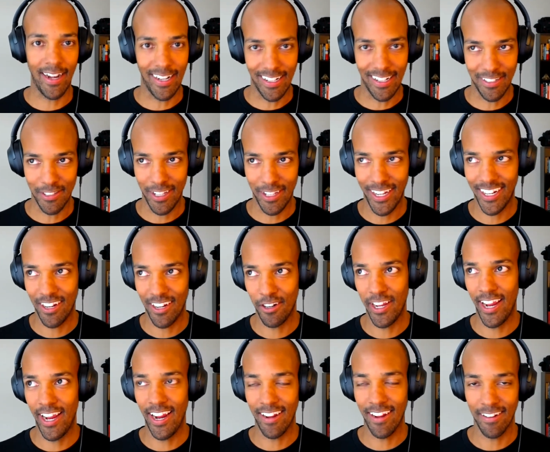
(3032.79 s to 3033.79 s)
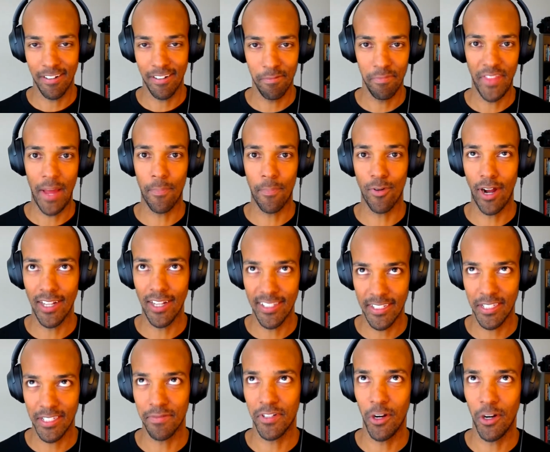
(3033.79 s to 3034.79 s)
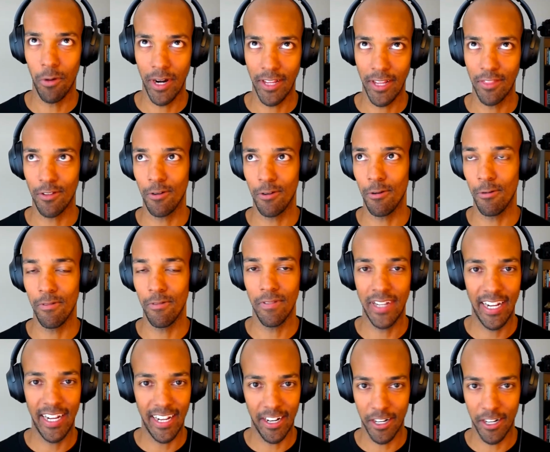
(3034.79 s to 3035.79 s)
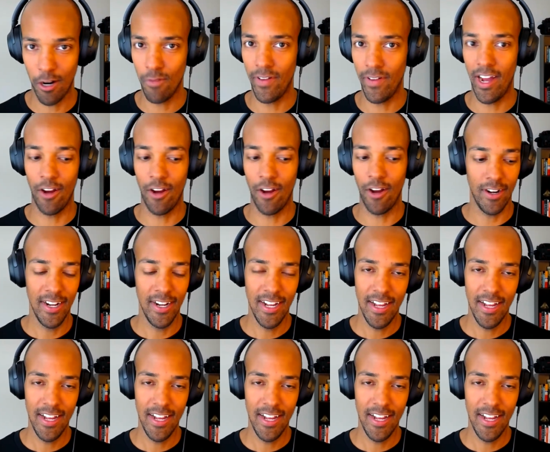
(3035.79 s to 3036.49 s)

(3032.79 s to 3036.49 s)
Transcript: It's like, okay, that process of going through getting a co-founder,